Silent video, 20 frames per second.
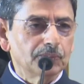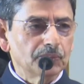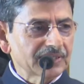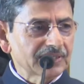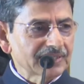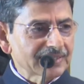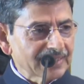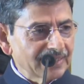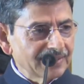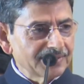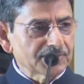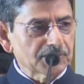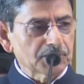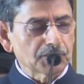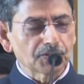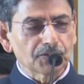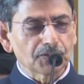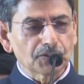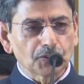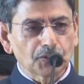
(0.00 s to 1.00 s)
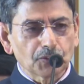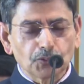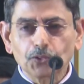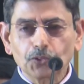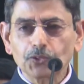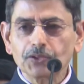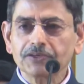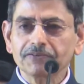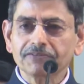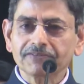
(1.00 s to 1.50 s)
which tells you the
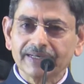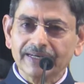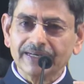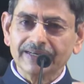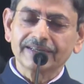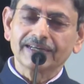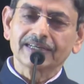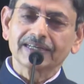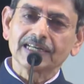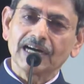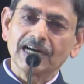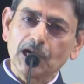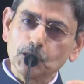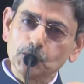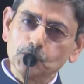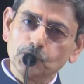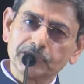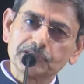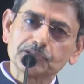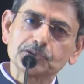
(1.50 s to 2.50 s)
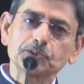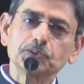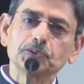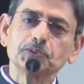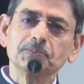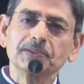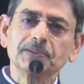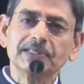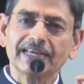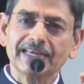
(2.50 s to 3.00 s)
code of conduct, how one
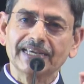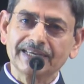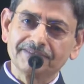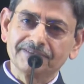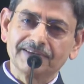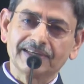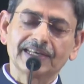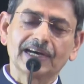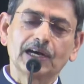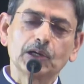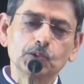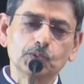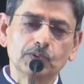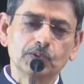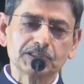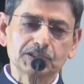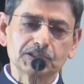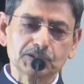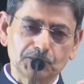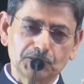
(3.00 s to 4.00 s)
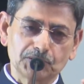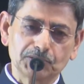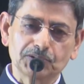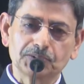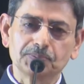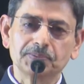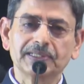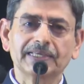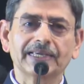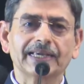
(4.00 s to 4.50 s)
should behave and how one should
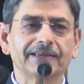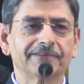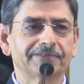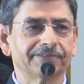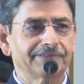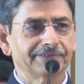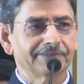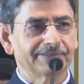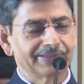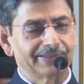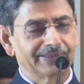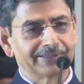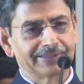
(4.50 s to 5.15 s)
not behave.